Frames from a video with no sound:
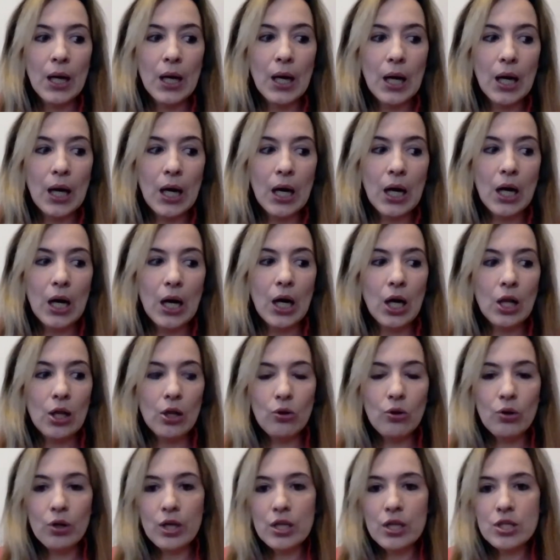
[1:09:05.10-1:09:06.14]

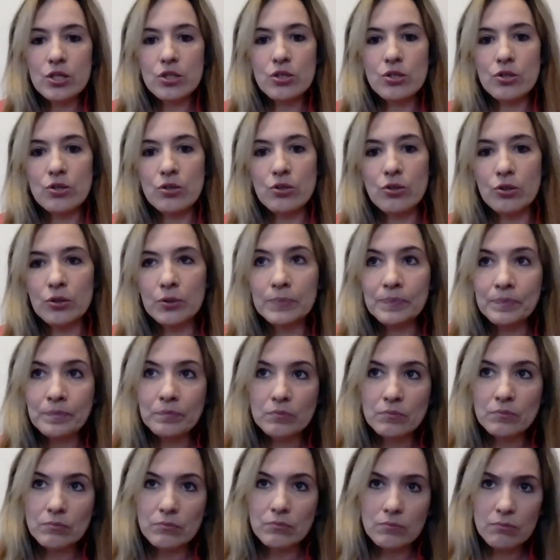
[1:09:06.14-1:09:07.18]
look into
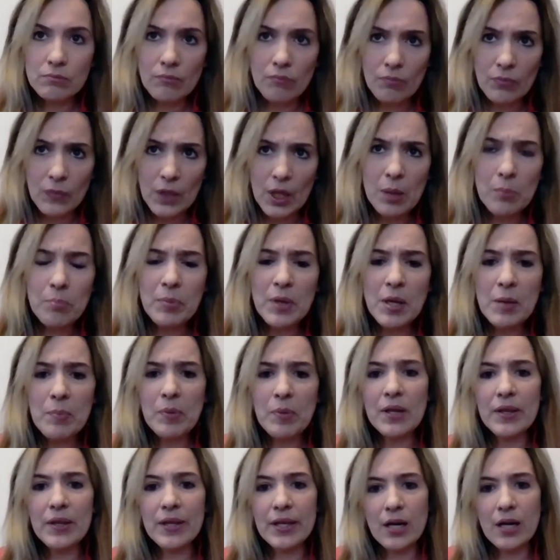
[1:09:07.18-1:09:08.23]

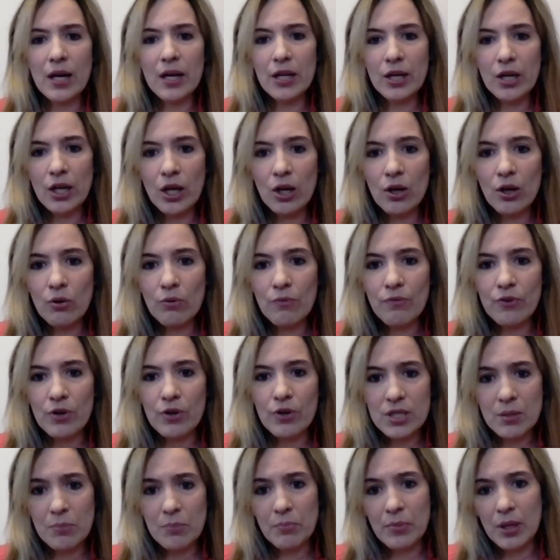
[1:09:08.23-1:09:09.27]
people that I know, for
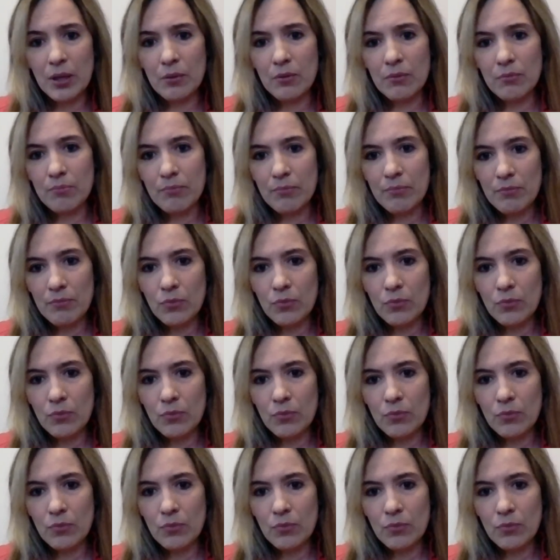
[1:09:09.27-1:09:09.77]
example,